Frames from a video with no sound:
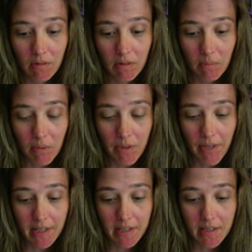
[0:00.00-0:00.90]
But they
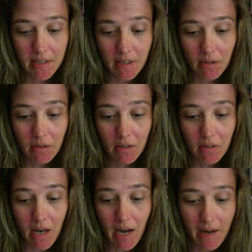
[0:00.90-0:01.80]
can still
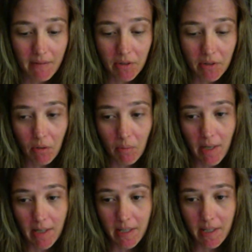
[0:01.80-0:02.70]
have their own
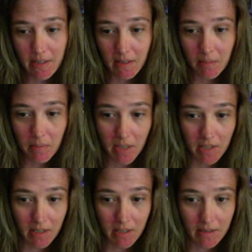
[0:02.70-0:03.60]
ideas and
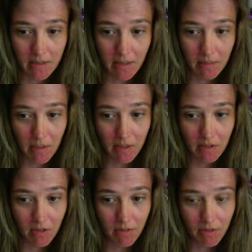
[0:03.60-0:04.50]
opinions and be
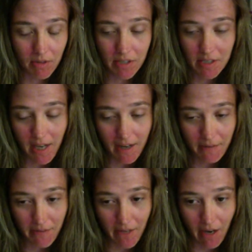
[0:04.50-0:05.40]
themselves. They're just
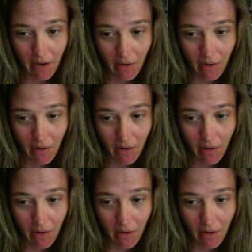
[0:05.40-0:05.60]
safe now.